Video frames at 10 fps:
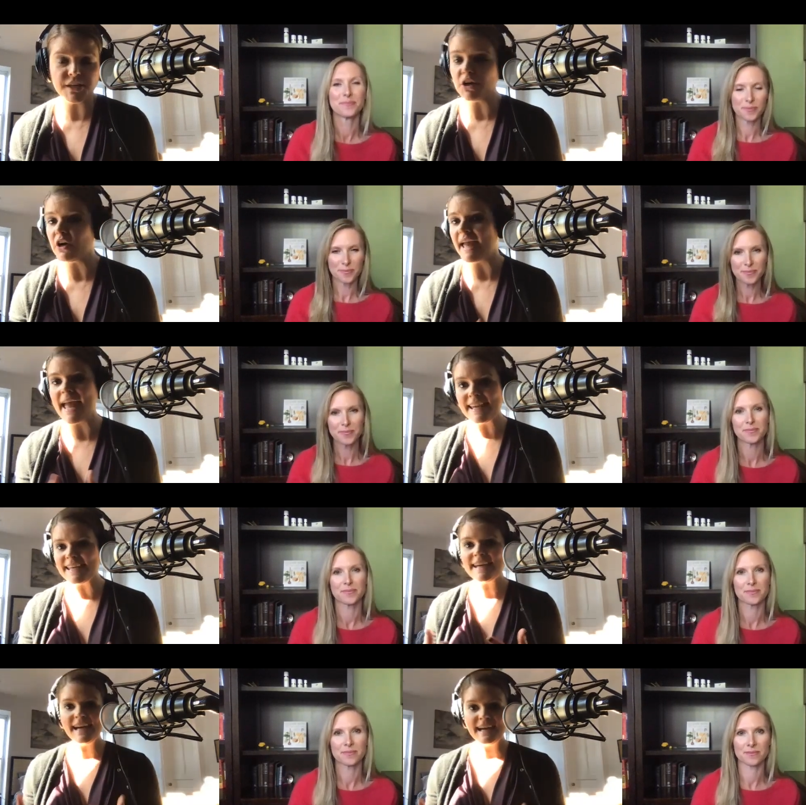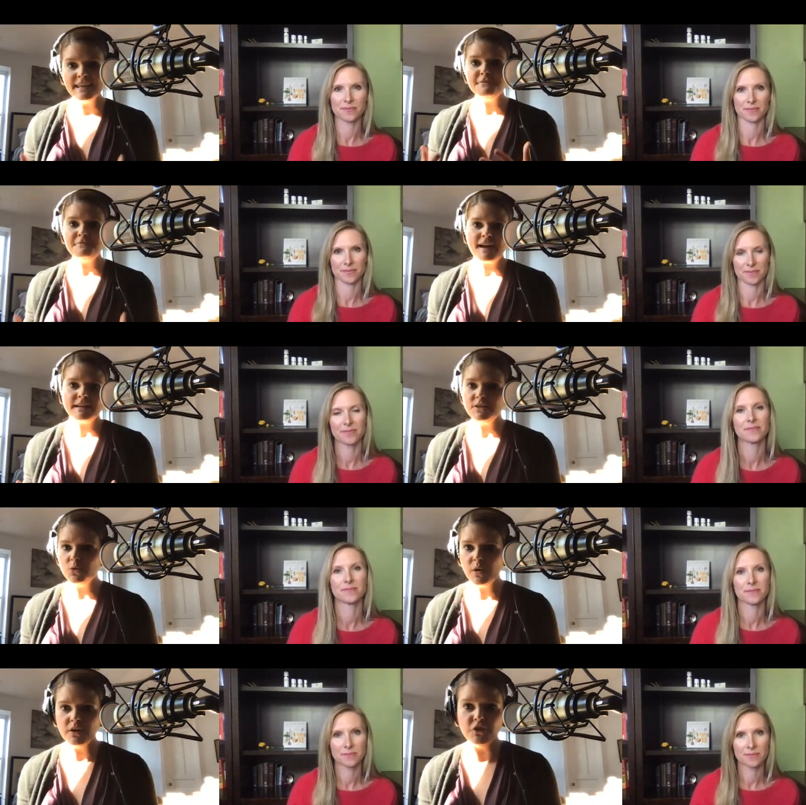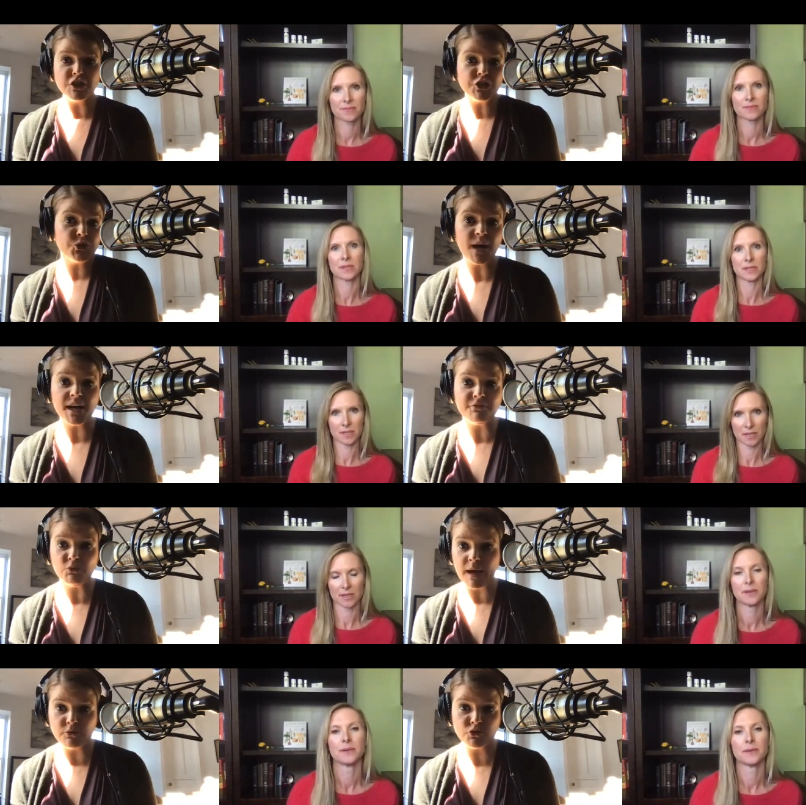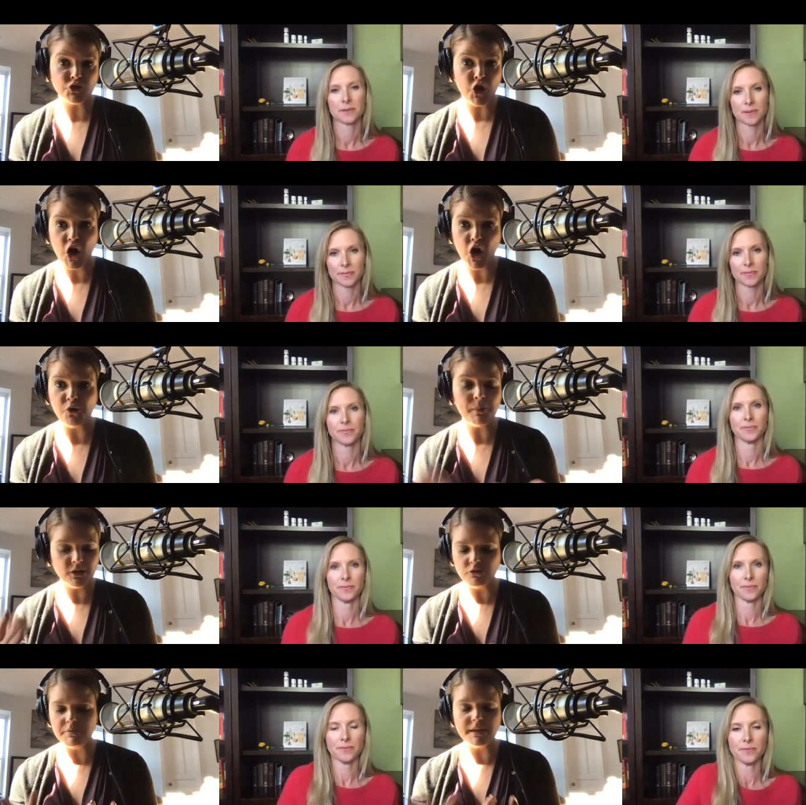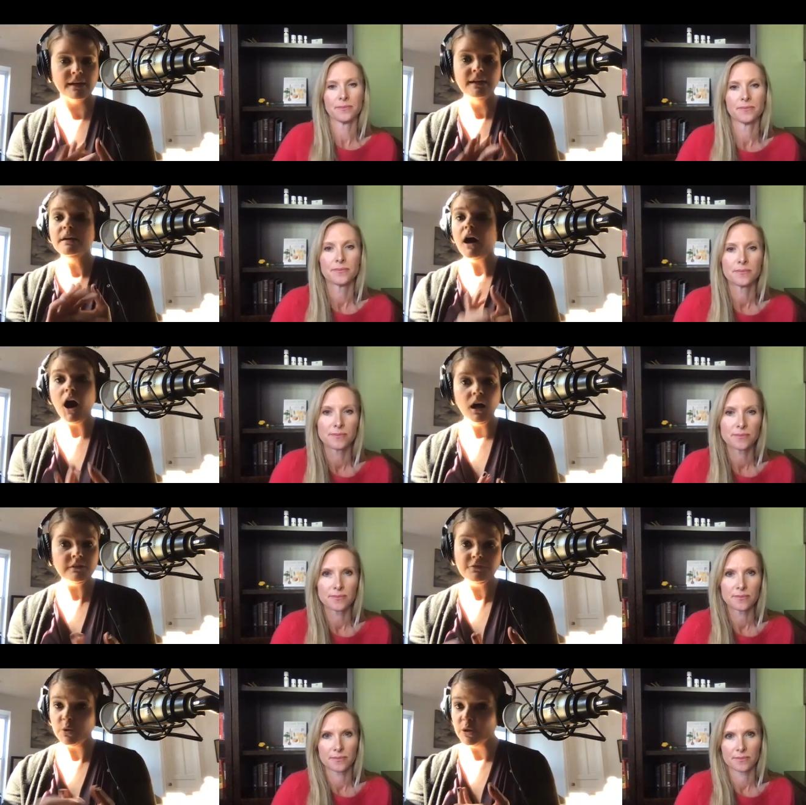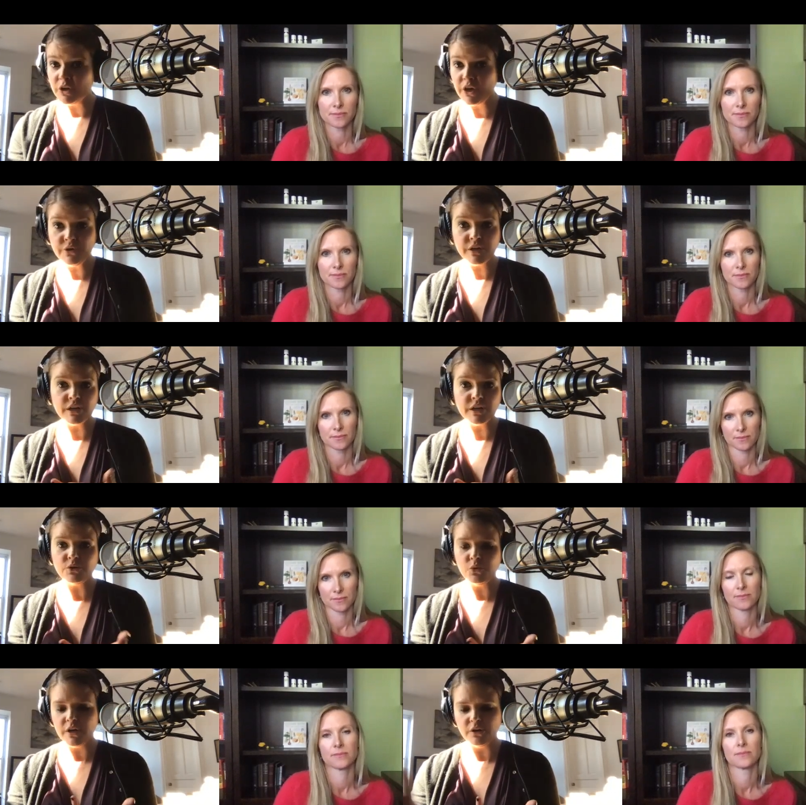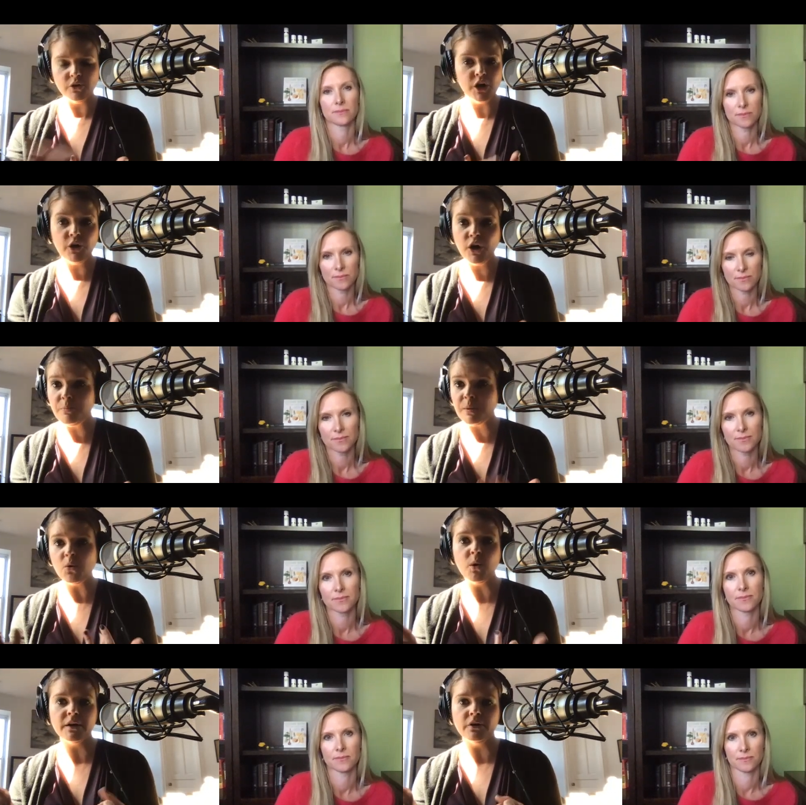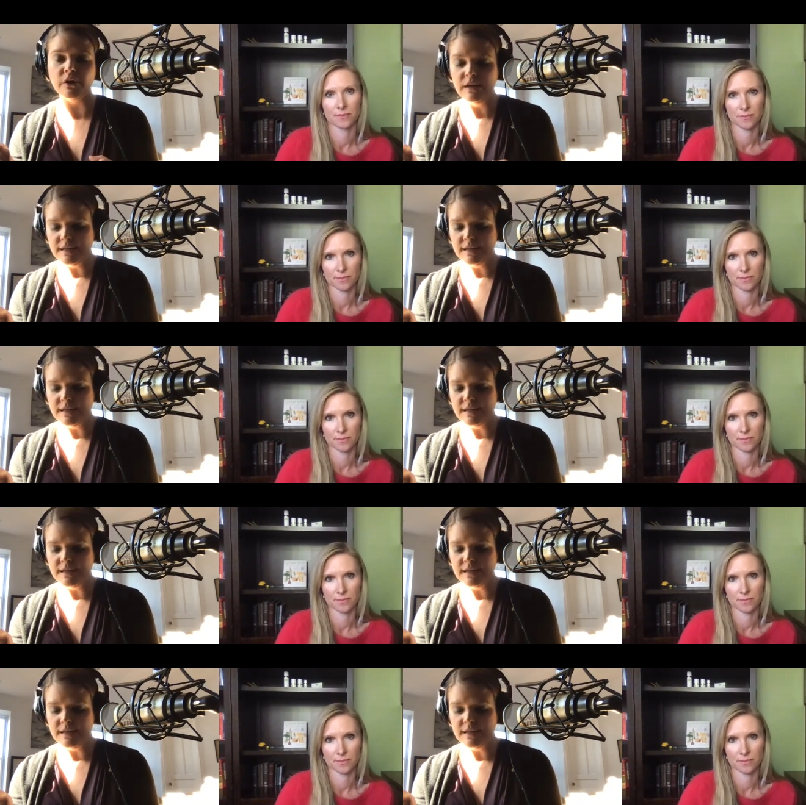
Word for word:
Speaker 1: They are any kind of fatty oil that you have around your home. It could be olive oil, coconut oil, jojoba oil.